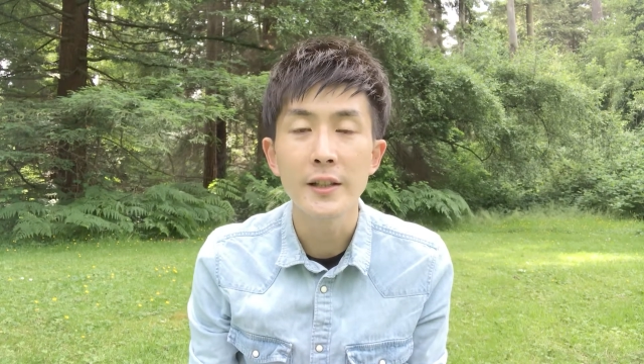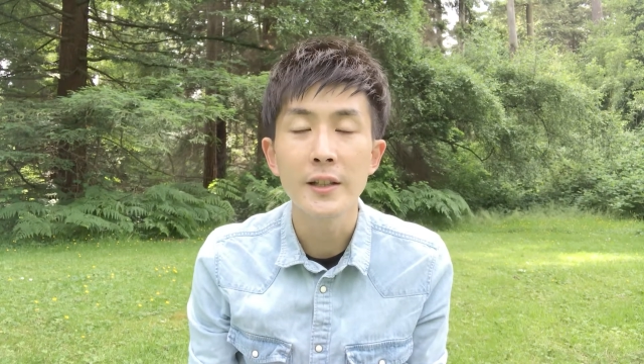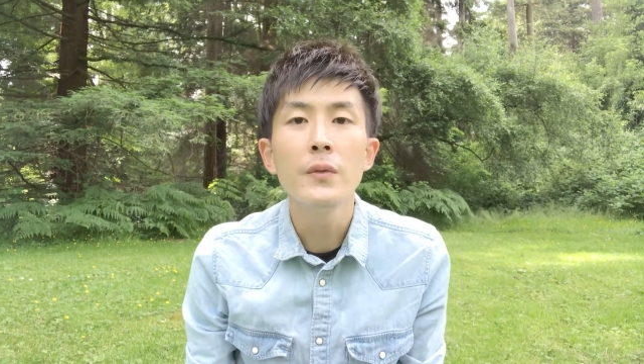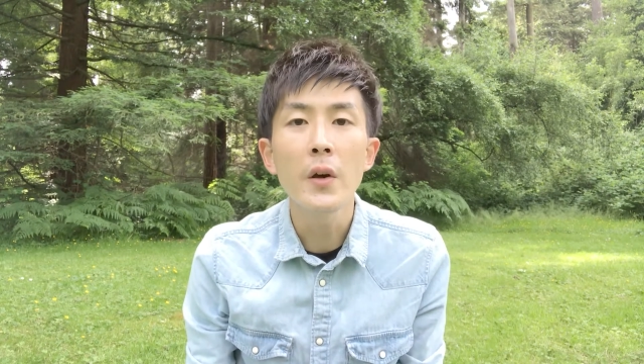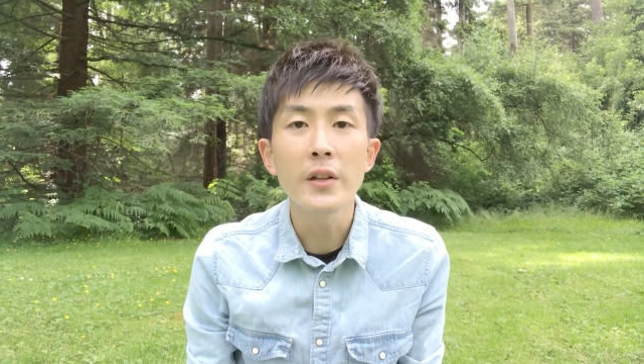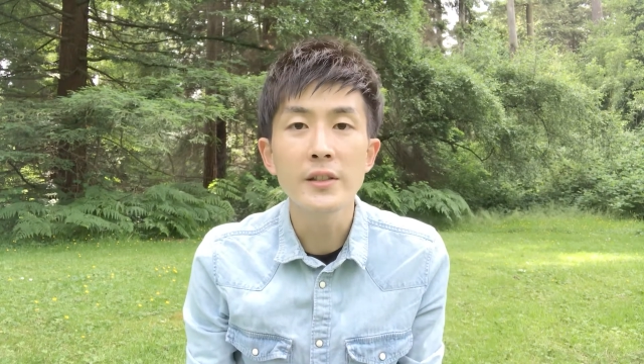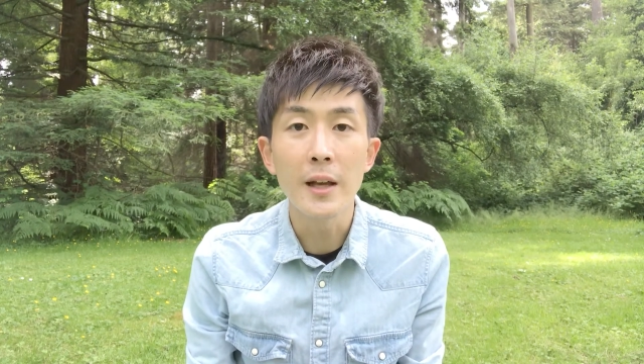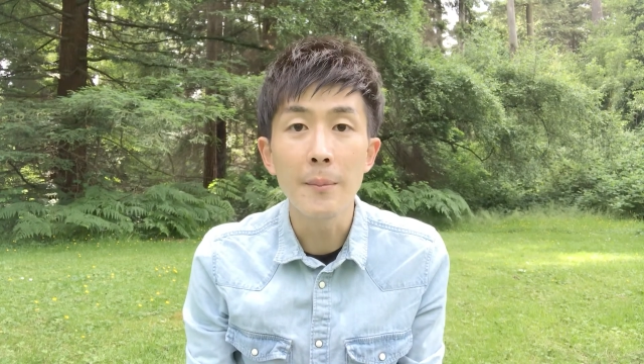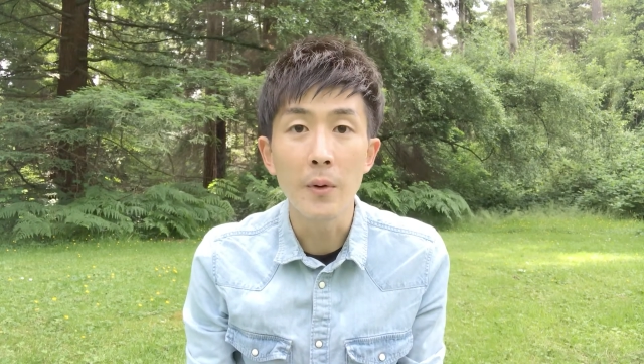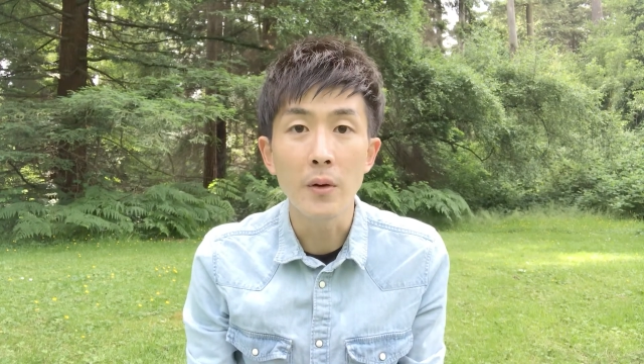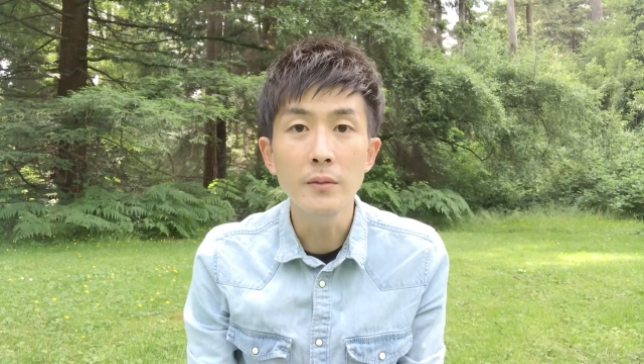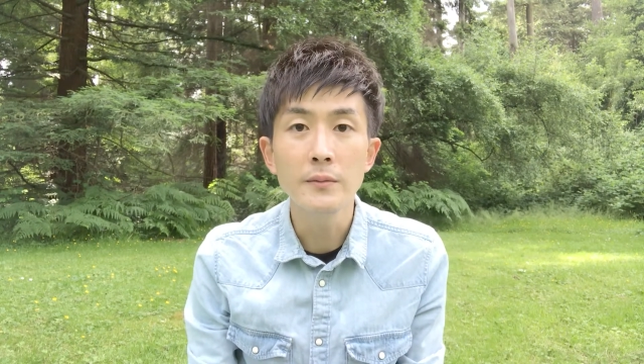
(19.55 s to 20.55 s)
For
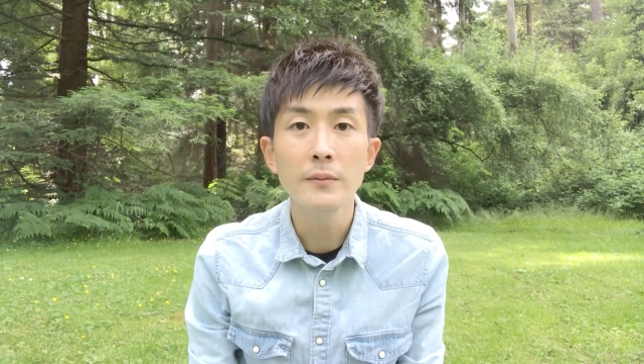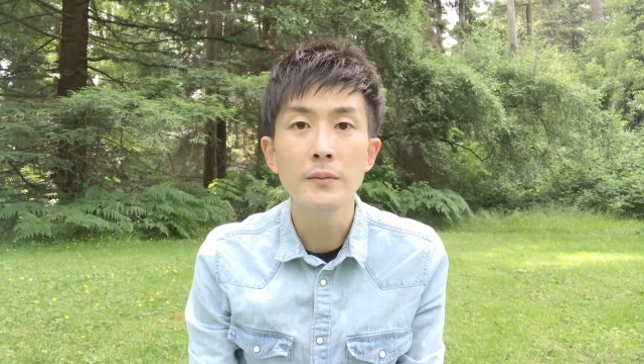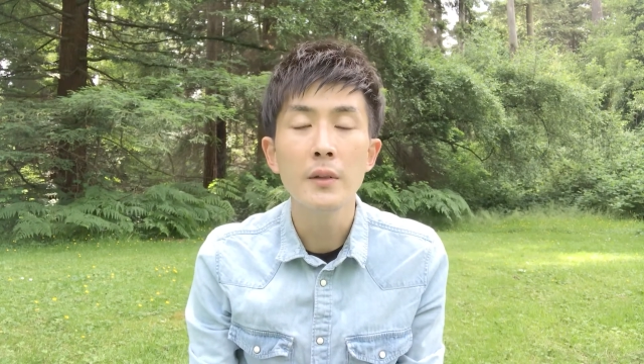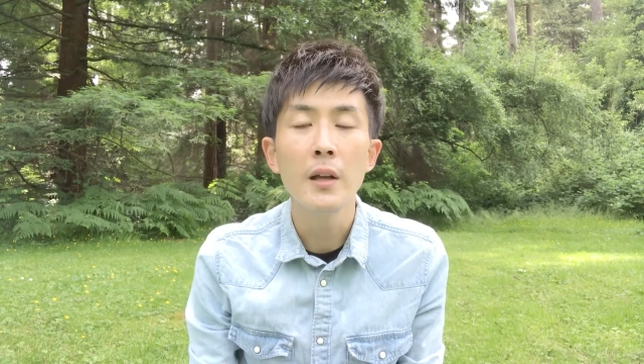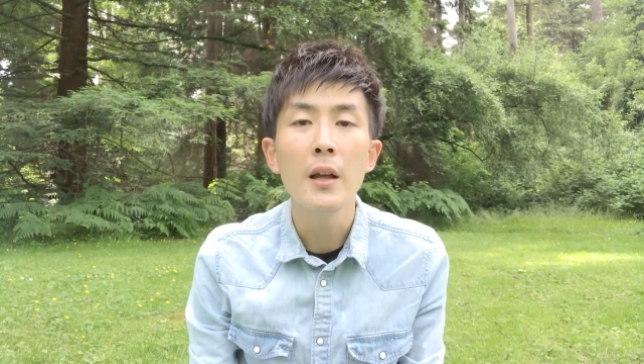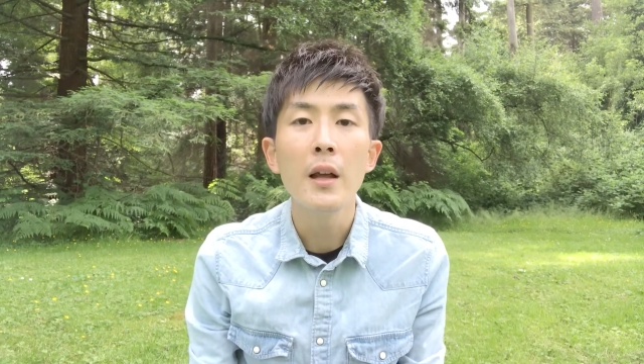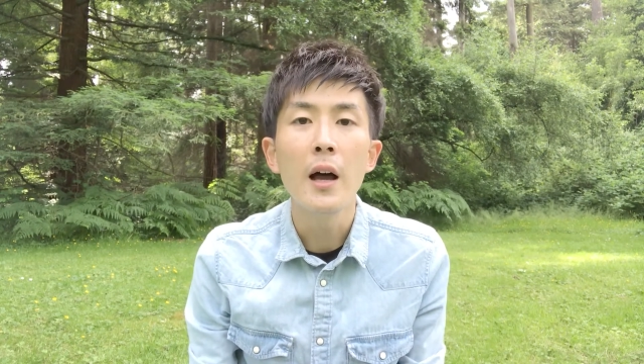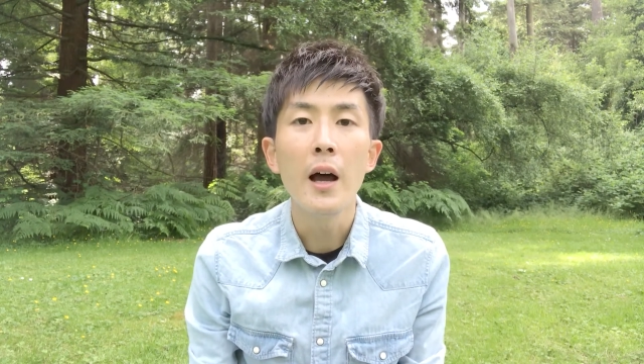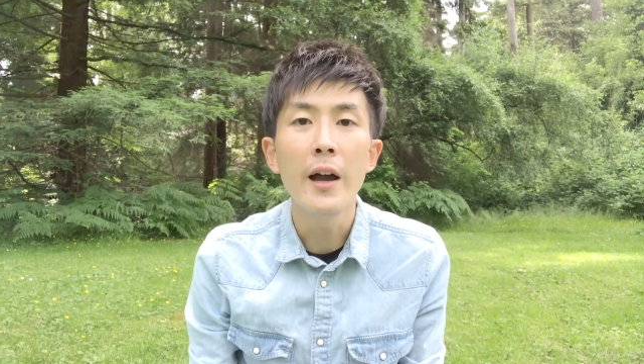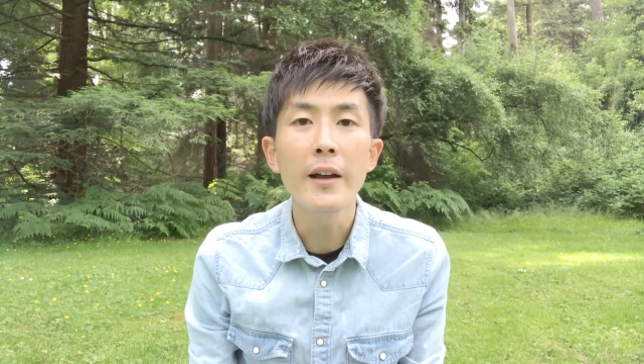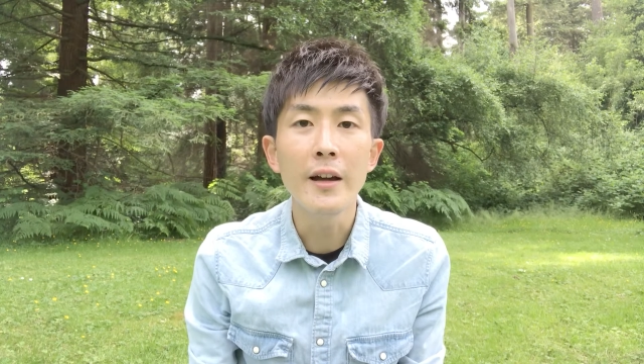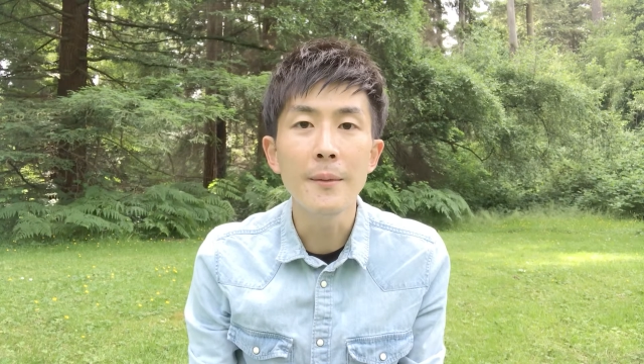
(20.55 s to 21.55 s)
example,
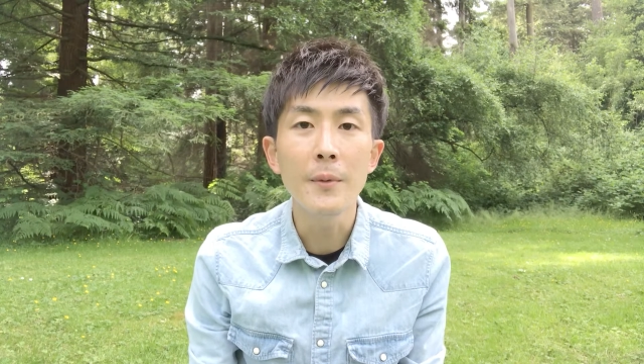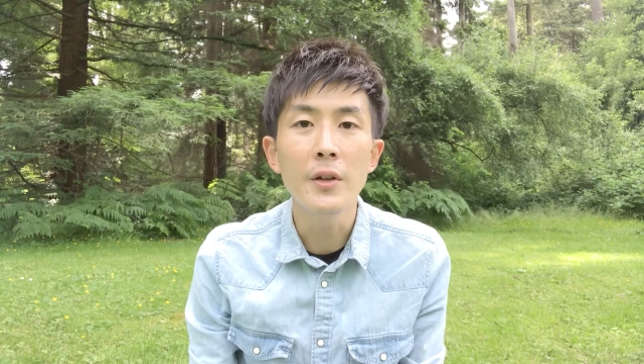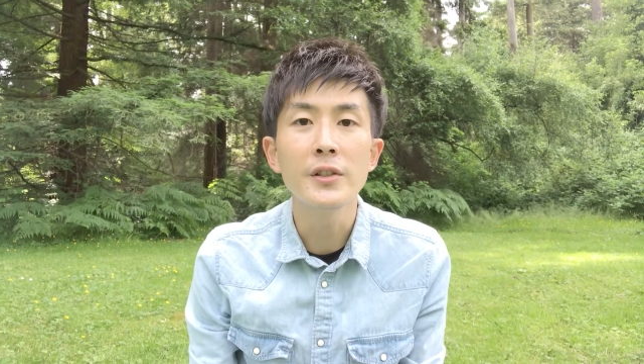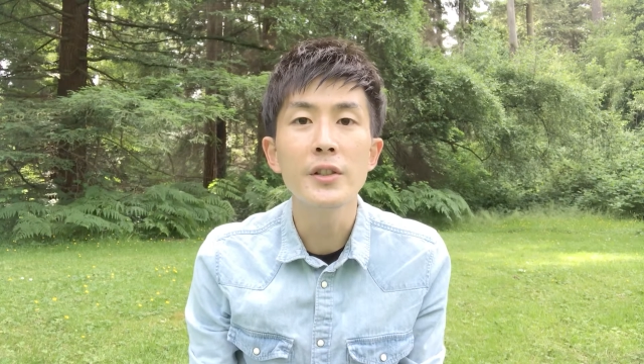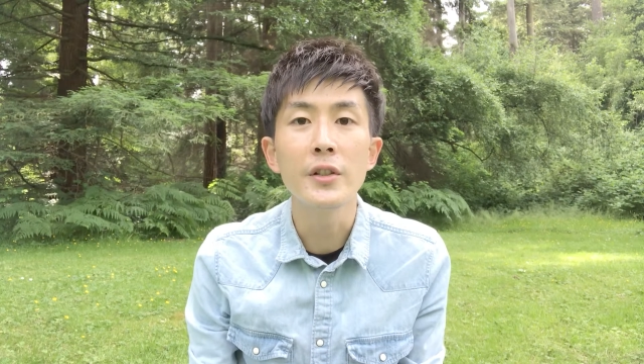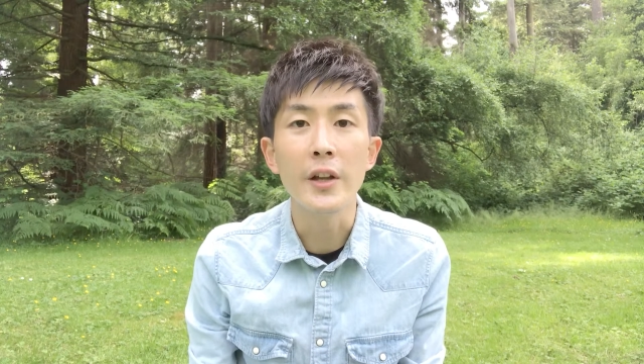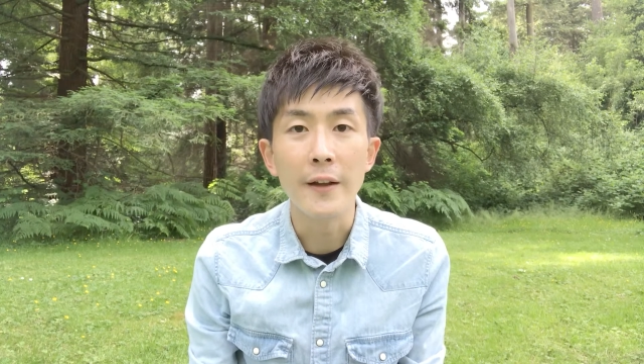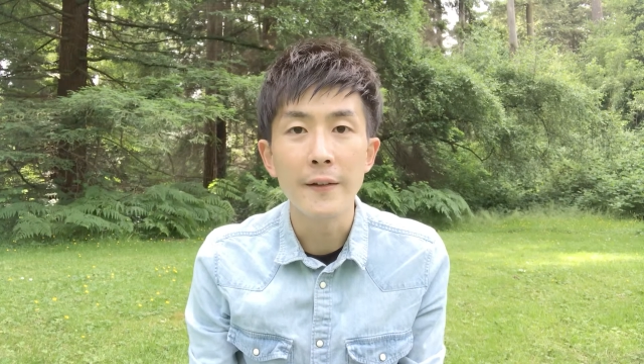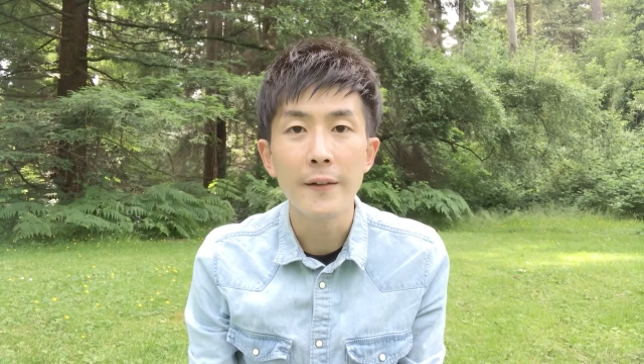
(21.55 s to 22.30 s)
I am a student.